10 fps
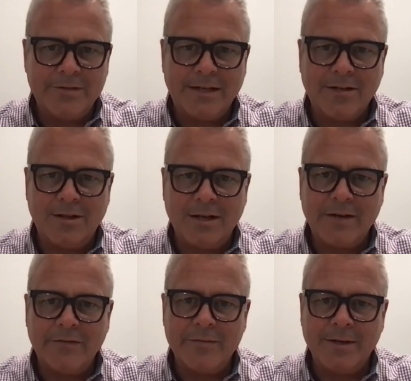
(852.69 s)
10 o'clock
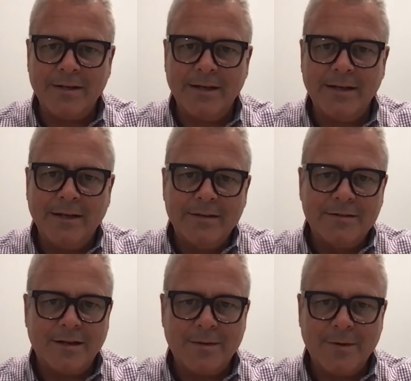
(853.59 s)
every Monday,
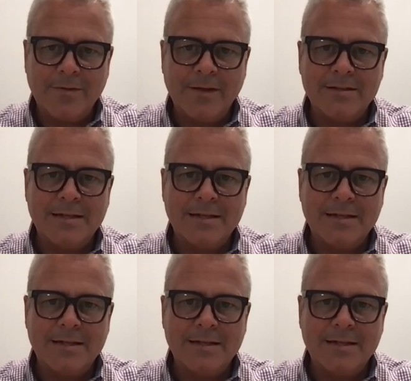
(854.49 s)
talk about things.